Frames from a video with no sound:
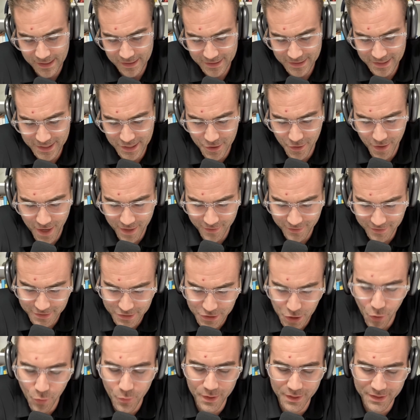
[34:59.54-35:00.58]
I
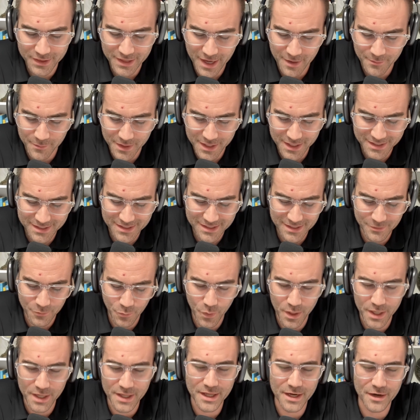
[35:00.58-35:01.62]
joke with them because
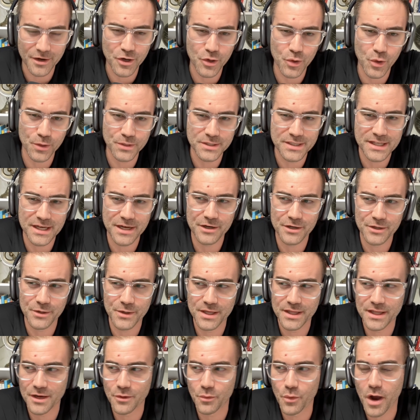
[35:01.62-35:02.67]
one of their quotes they're
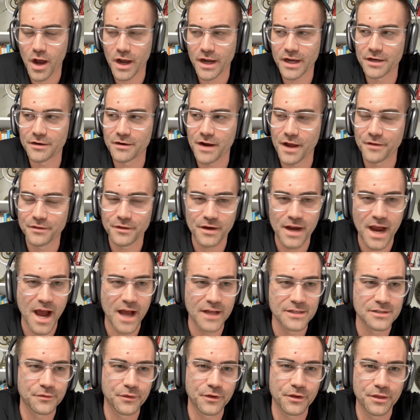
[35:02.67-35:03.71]
doing, they're walking around their
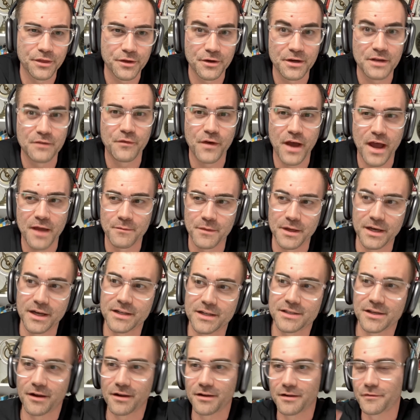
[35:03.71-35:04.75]
house for 35
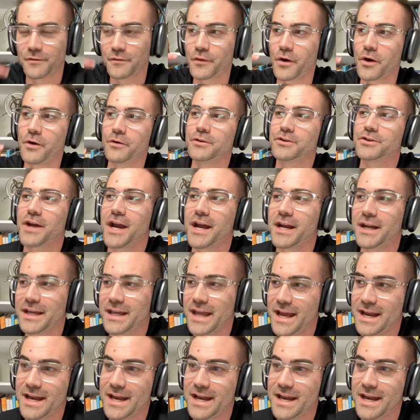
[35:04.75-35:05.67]
minutes on the phone trying to get